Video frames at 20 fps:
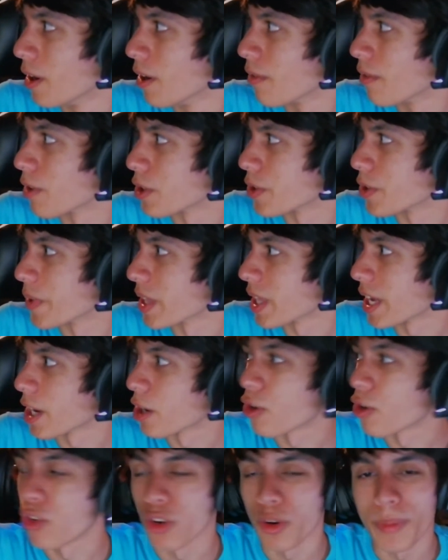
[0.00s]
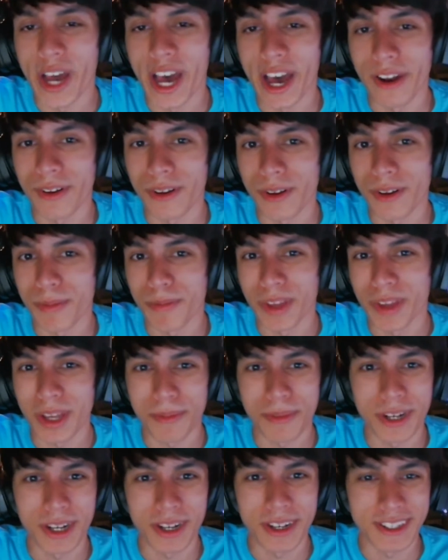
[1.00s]
for doing like crew battle ping
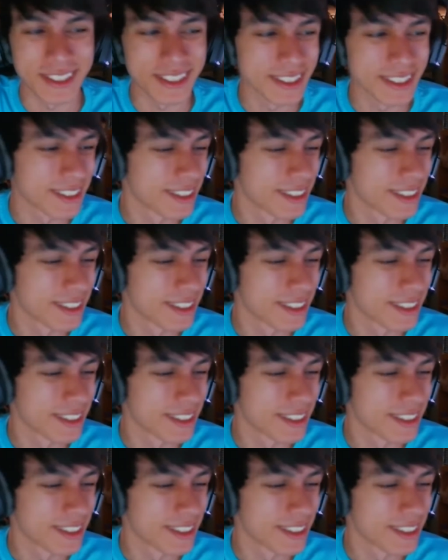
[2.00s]
pong.